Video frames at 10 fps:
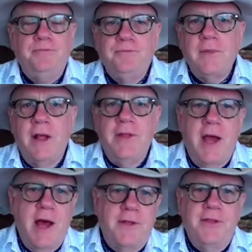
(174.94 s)

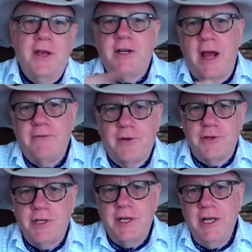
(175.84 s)
ethnic
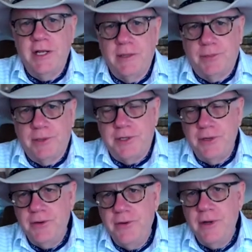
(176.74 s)
diversity in the
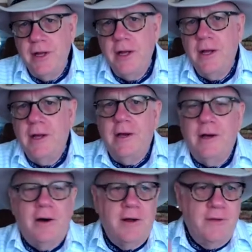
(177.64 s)
platoon,
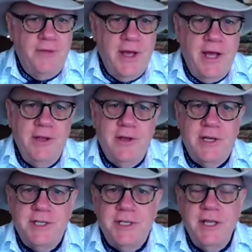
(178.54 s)
all of that. You can
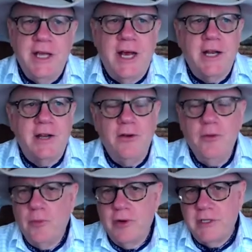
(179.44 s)
see that in
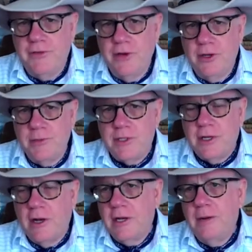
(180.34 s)
numerous films,
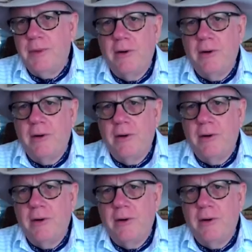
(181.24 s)
talking about